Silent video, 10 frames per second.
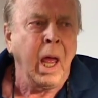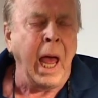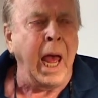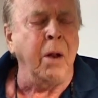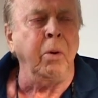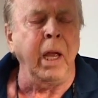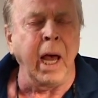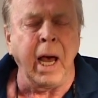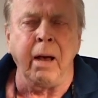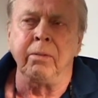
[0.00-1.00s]
And we
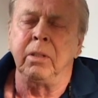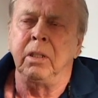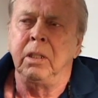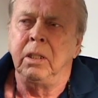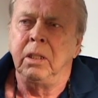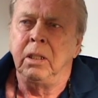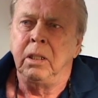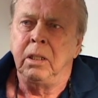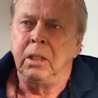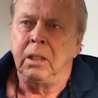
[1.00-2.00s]
have
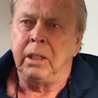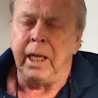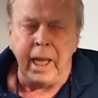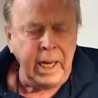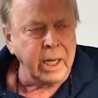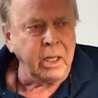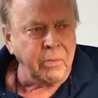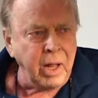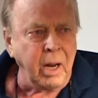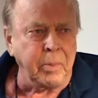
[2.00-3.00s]
idiot
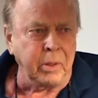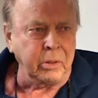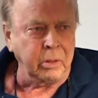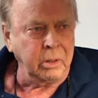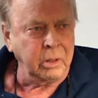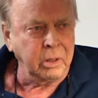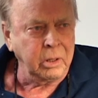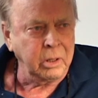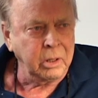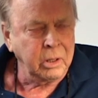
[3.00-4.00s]
developers
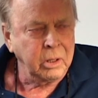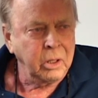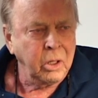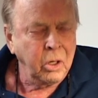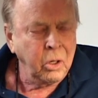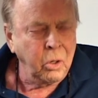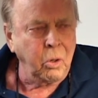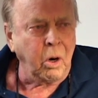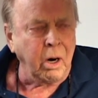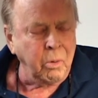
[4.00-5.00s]

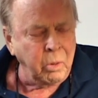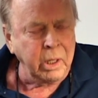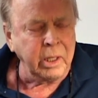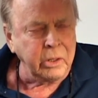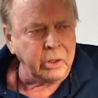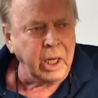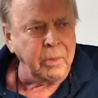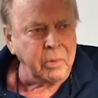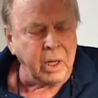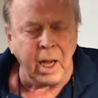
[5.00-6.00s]
who are at one and the
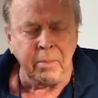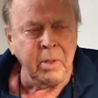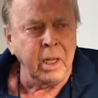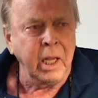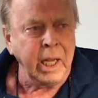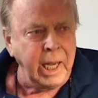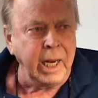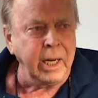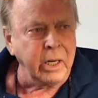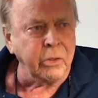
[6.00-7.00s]
same time
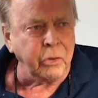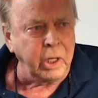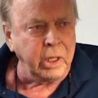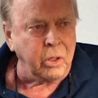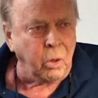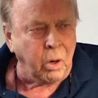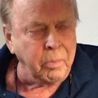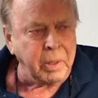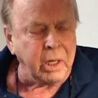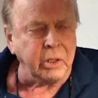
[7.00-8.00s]
eating their seed
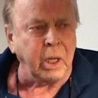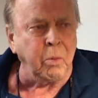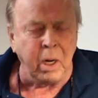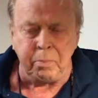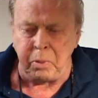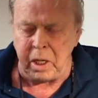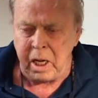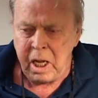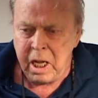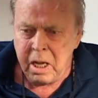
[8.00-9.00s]
corn because they want to put
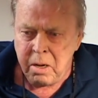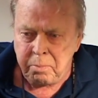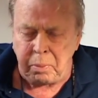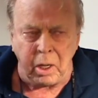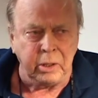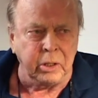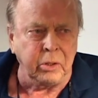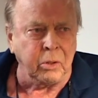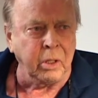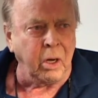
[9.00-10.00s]

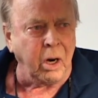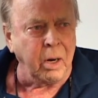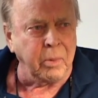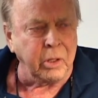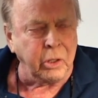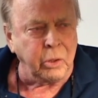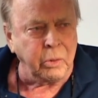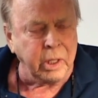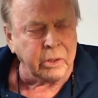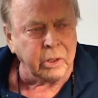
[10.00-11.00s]
barges on the harbor to
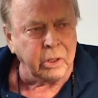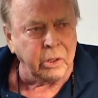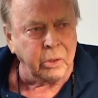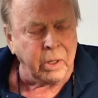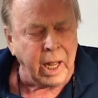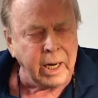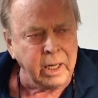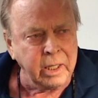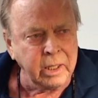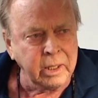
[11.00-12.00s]
do this and to do that.
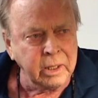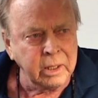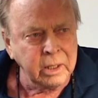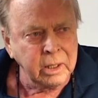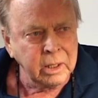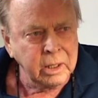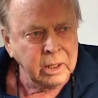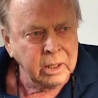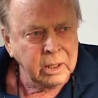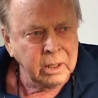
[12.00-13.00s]

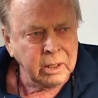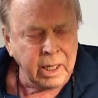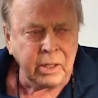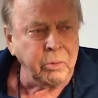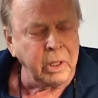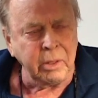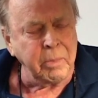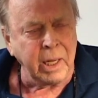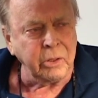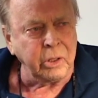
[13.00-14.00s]
And that's what it
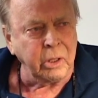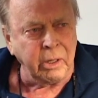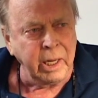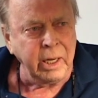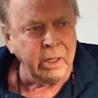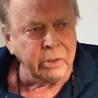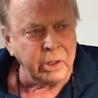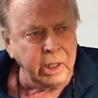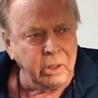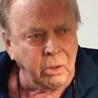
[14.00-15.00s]
amounts to. They're eating their
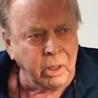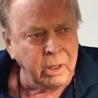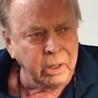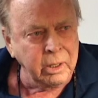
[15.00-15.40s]
seed corn.